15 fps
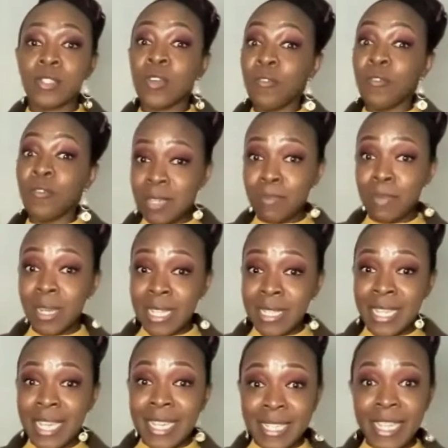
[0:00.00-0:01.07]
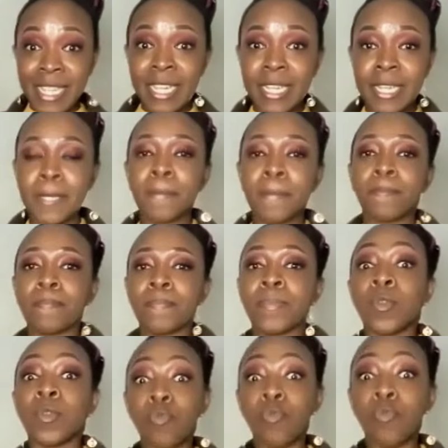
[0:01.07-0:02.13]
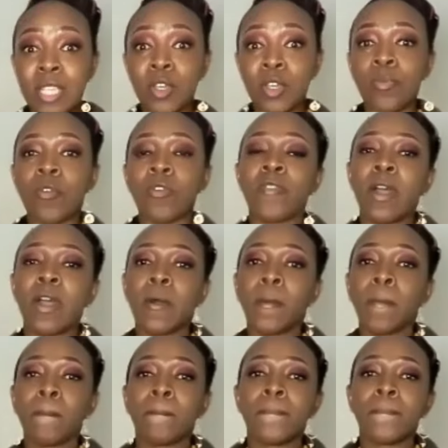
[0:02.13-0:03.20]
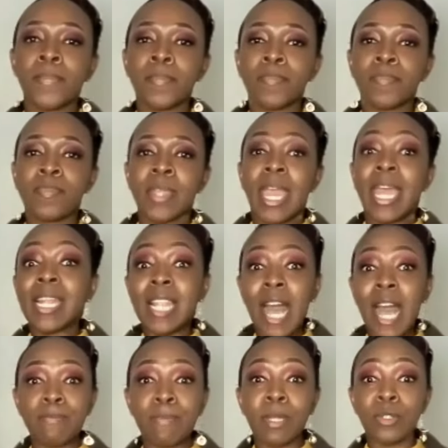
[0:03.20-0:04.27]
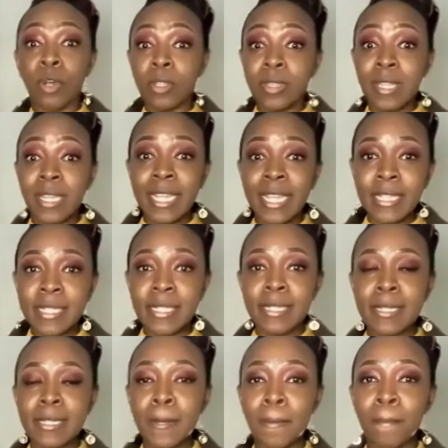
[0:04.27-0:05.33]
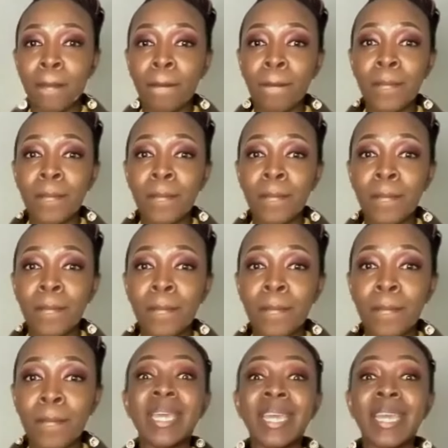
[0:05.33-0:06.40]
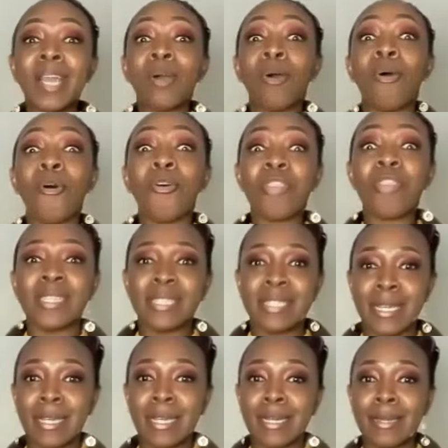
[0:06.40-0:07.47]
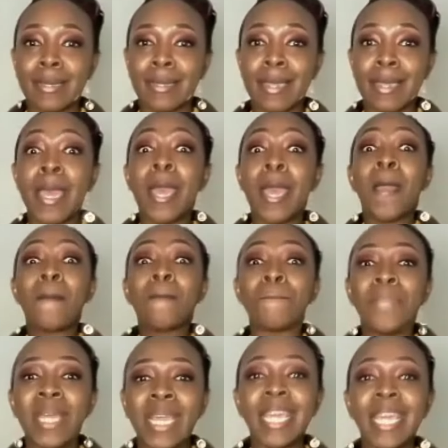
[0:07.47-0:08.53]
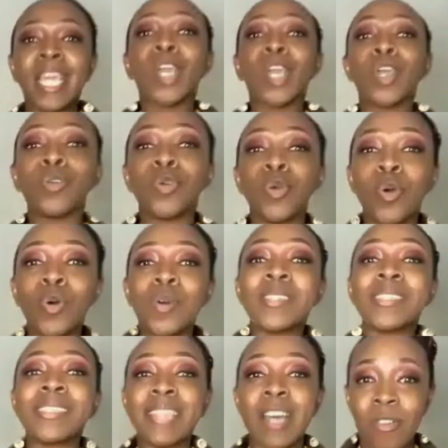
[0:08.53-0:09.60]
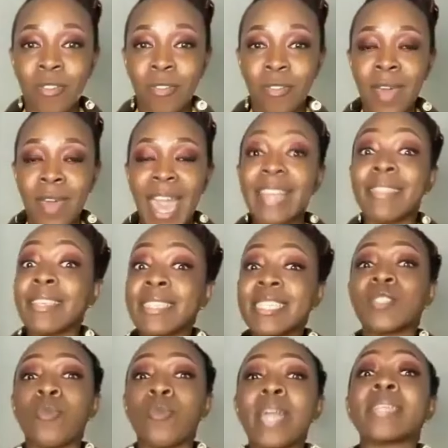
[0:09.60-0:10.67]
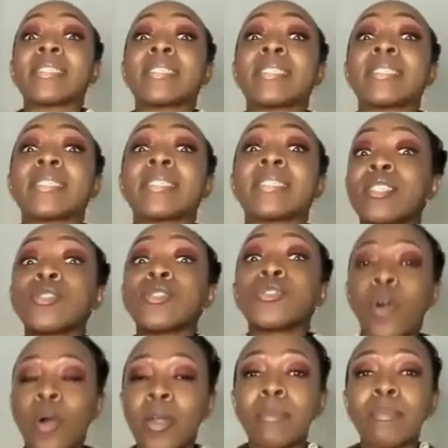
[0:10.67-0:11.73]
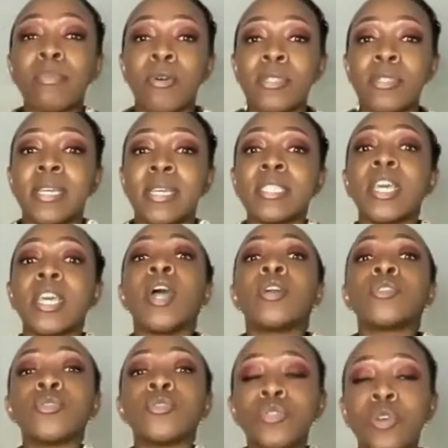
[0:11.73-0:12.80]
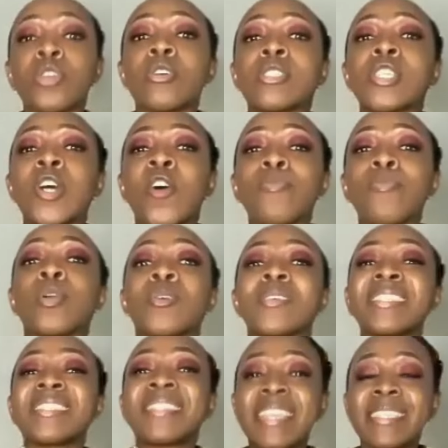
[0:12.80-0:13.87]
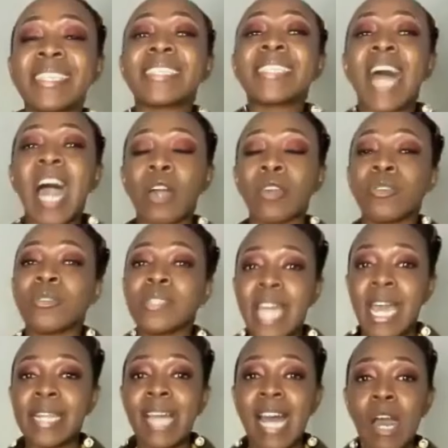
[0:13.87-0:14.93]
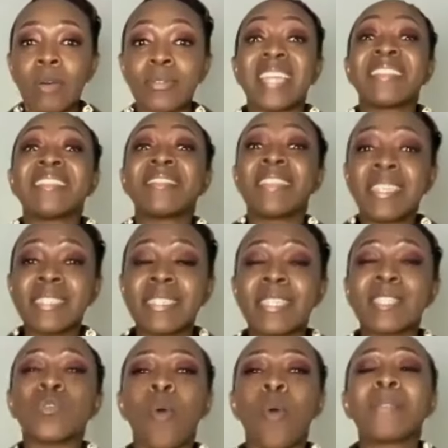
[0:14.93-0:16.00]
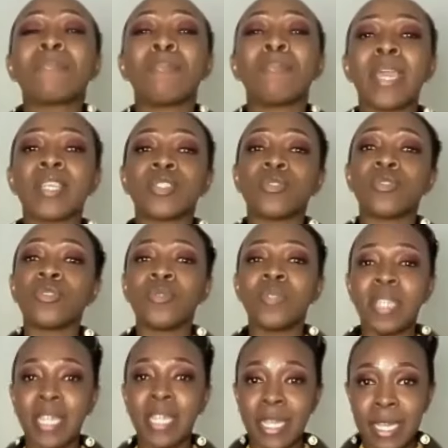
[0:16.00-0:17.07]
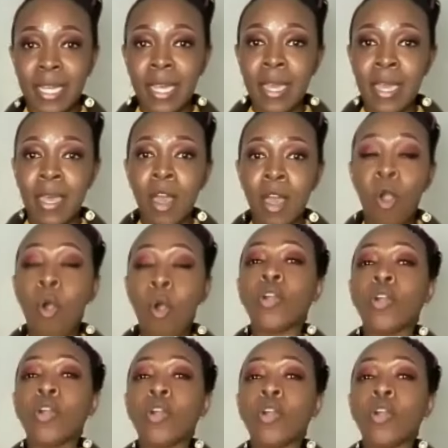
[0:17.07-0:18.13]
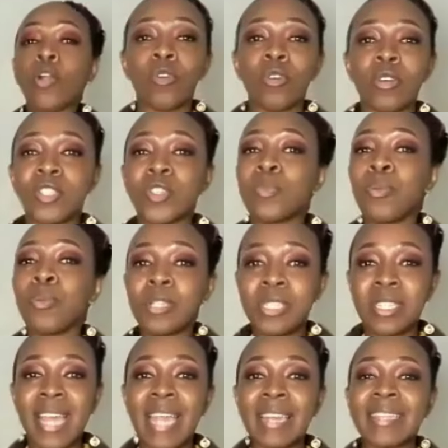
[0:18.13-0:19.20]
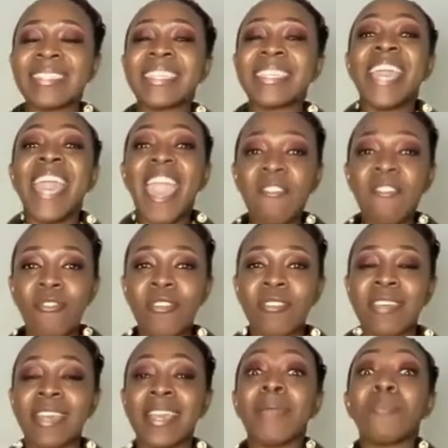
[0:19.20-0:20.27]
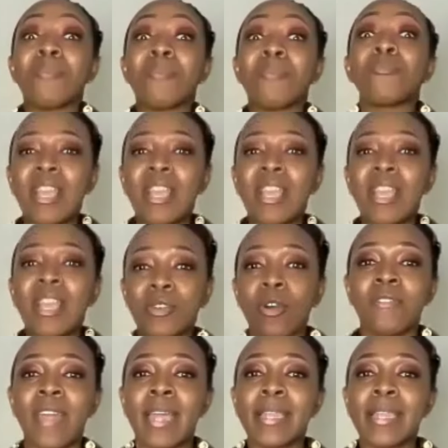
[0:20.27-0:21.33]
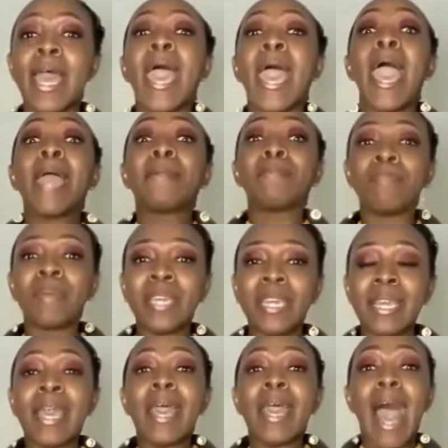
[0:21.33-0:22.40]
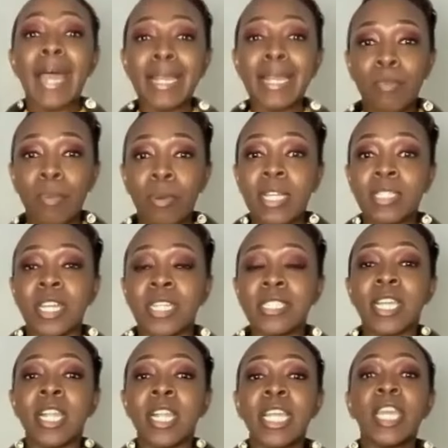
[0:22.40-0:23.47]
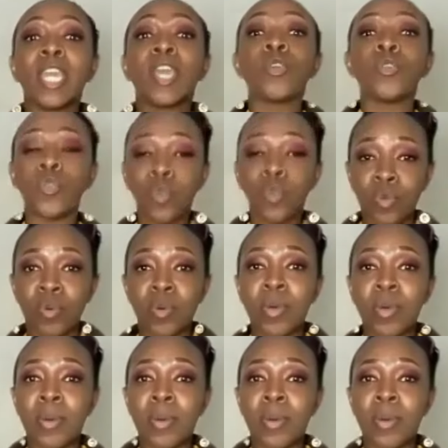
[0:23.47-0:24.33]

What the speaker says: So visibility is key. Raise your profile. And last but not the least, be authentic. Be yourself. And this is why it is so important to know yourself, because this is how you stand out and this is what makes you unique. All your flaws, your personality, everything, embrace all of that and be unapologetically you.